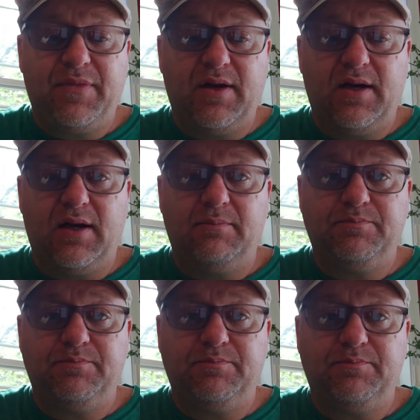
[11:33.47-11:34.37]

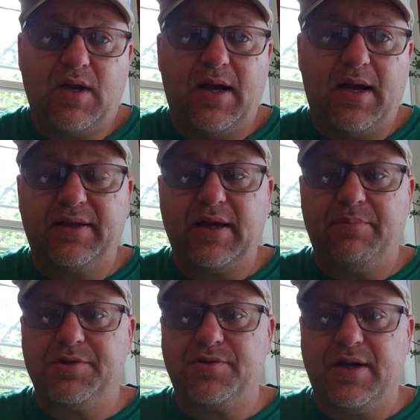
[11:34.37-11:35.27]
I think that
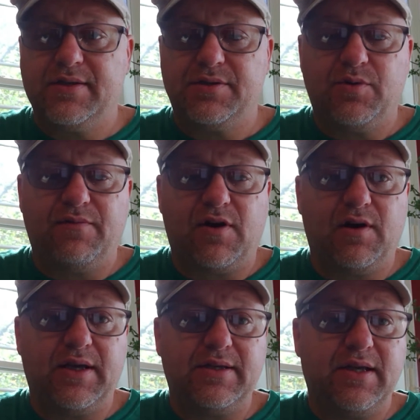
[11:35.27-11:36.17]
puts Dreads as one of our
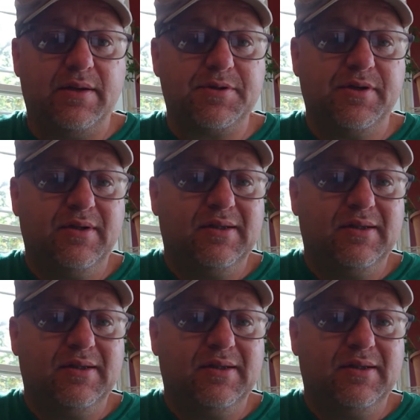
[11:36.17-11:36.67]
elite teams.